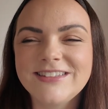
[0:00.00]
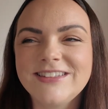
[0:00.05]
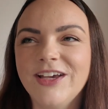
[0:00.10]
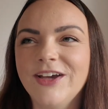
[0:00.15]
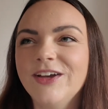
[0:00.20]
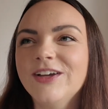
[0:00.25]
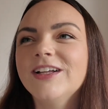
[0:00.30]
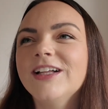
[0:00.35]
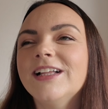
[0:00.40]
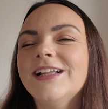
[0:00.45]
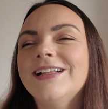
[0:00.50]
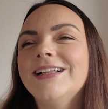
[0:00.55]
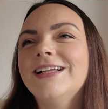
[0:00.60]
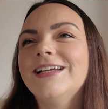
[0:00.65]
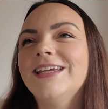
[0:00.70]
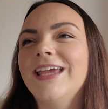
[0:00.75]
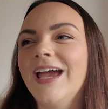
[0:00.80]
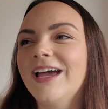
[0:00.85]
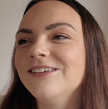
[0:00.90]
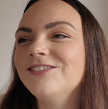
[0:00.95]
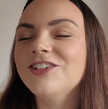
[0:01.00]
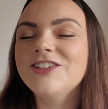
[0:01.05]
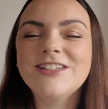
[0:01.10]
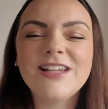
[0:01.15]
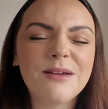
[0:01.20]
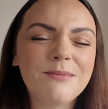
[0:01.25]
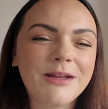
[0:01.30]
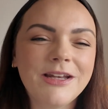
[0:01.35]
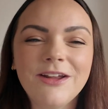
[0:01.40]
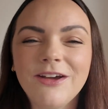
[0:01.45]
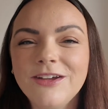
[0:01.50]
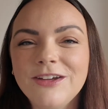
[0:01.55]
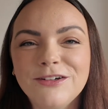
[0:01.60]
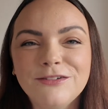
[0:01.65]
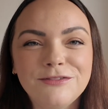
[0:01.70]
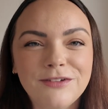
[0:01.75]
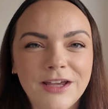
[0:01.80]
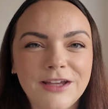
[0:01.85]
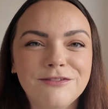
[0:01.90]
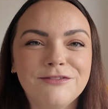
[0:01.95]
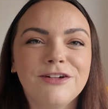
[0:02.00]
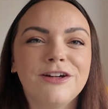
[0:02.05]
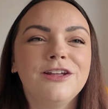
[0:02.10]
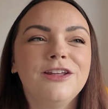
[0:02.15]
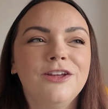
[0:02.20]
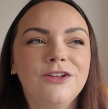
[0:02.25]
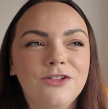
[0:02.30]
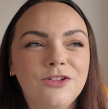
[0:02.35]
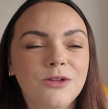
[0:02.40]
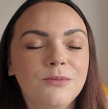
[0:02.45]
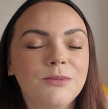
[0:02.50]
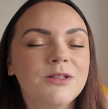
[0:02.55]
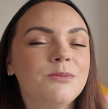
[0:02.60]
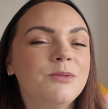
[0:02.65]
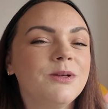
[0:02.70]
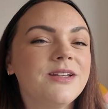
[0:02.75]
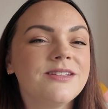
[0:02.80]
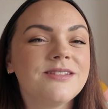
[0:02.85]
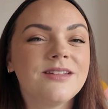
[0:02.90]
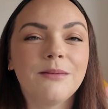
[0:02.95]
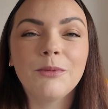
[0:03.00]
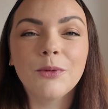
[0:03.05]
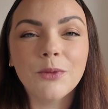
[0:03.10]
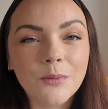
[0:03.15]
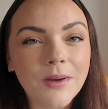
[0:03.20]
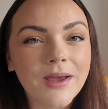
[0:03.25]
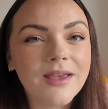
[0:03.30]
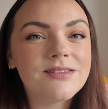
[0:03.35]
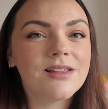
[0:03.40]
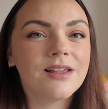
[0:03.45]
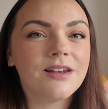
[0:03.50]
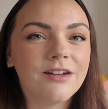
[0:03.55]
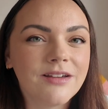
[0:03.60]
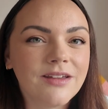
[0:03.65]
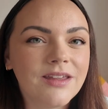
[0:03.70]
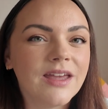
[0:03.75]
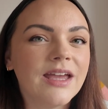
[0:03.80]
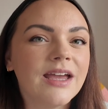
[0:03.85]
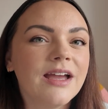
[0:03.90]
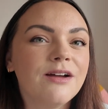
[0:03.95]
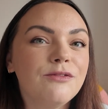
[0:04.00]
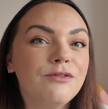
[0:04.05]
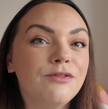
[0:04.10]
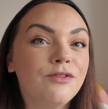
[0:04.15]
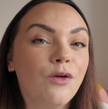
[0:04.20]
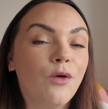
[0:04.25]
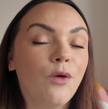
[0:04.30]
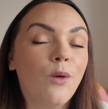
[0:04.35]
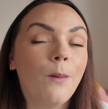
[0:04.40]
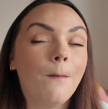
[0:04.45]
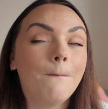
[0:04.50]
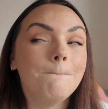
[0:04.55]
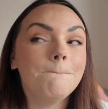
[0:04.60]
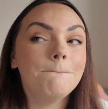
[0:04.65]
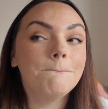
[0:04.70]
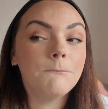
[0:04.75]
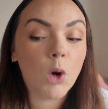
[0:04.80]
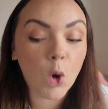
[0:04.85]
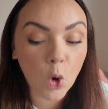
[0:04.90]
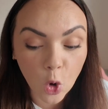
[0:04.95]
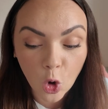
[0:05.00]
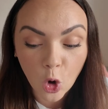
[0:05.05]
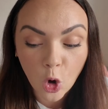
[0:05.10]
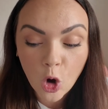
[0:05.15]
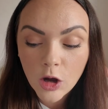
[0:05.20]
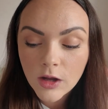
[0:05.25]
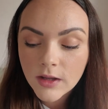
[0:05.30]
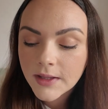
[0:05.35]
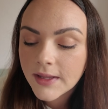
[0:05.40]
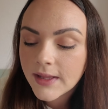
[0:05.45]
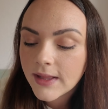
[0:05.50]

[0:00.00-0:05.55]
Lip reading: So yeah, just let me know your favorite YouTubers, because I'm always looking for more.